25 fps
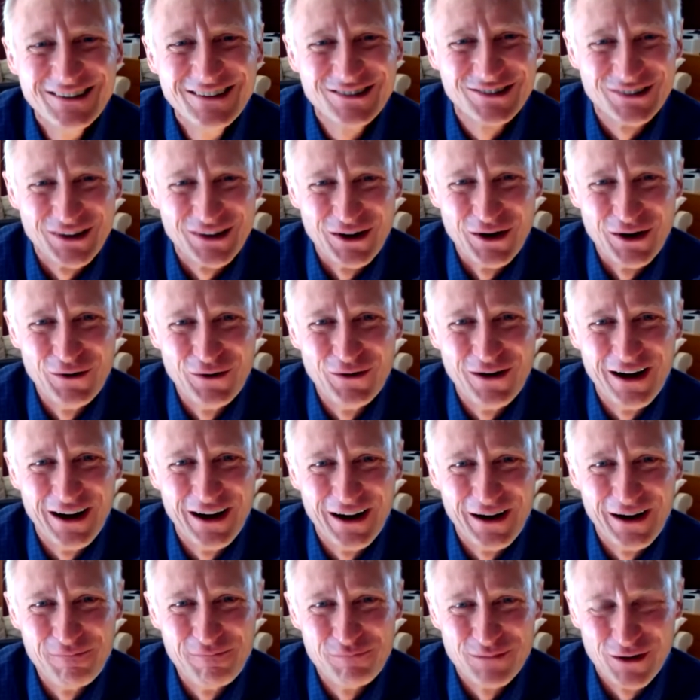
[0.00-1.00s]
so
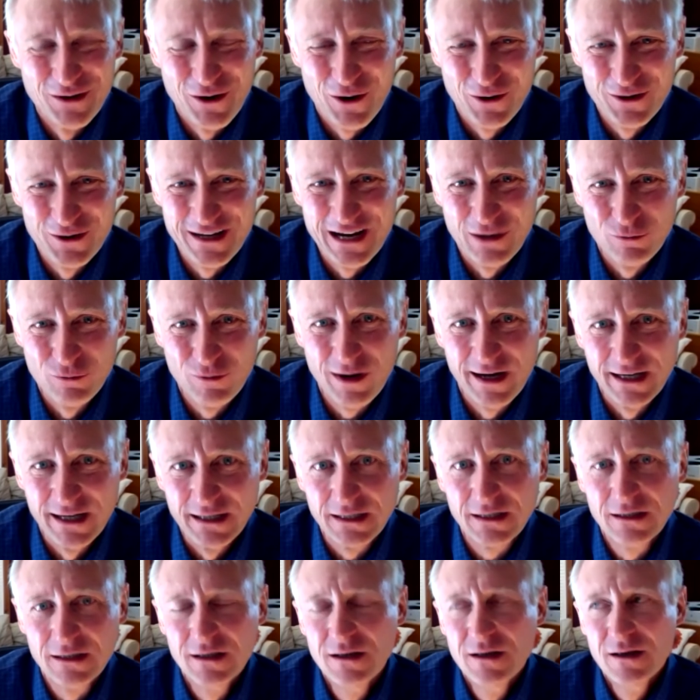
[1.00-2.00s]
um, hard to get right,
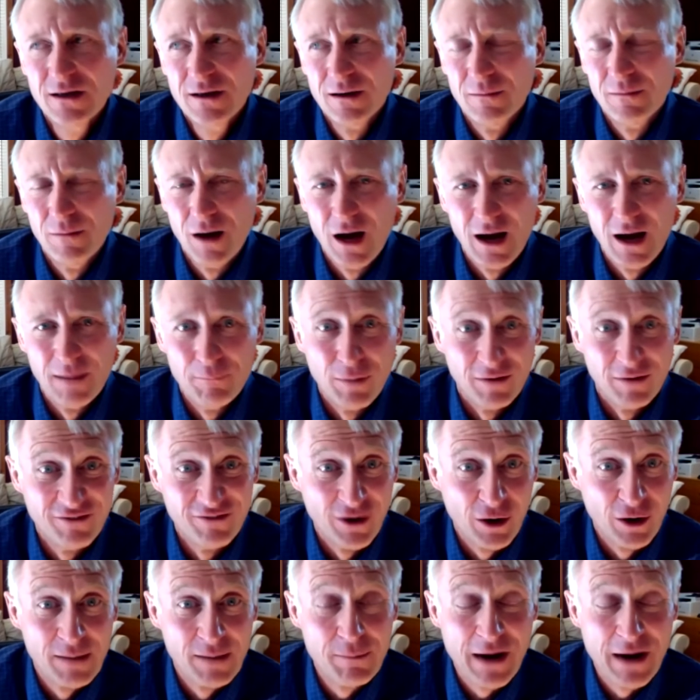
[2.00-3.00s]
uh, but
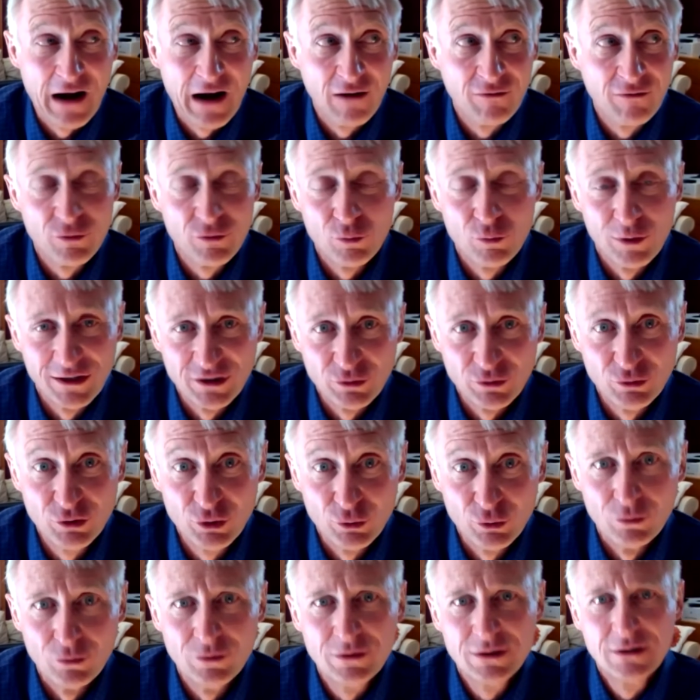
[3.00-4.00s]
very powerful when you
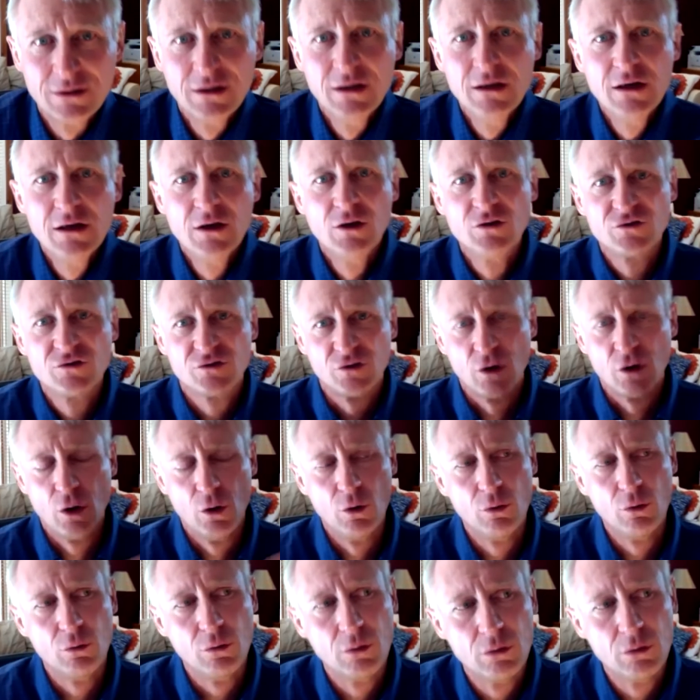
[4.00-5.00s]
do.
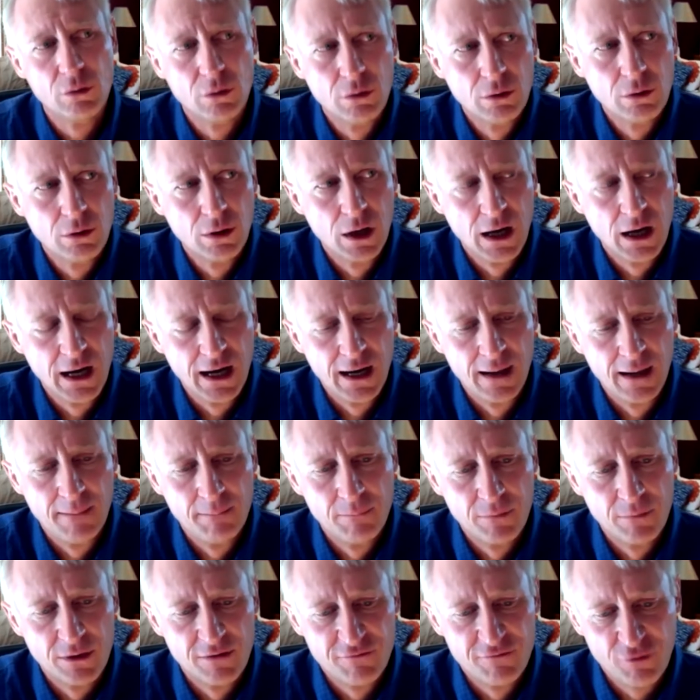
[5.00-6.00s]
So
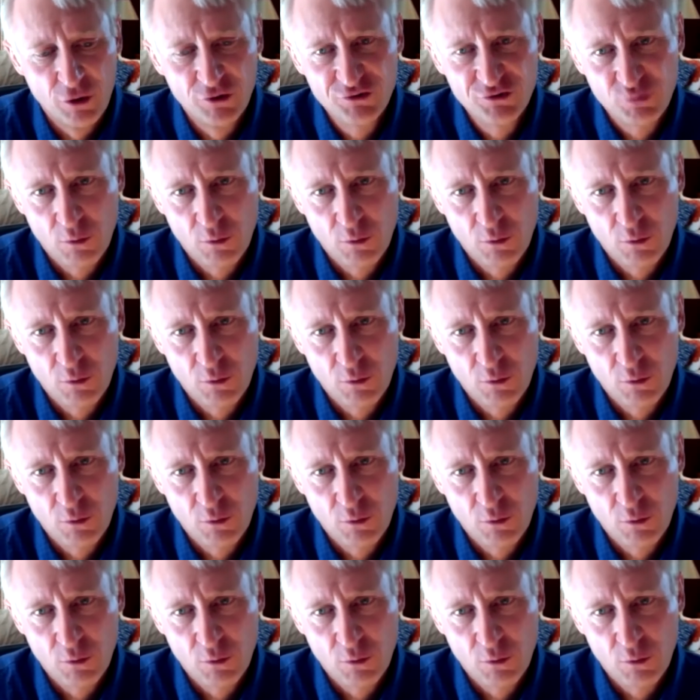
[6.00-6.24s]
um, the first